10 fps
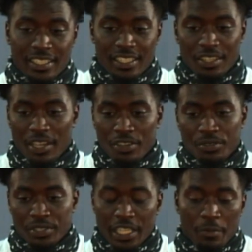You know, I
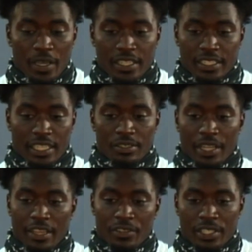don't think about it. I don't
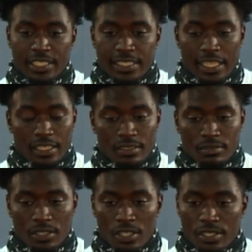have any second
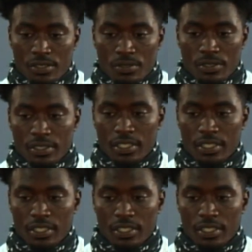thoughts or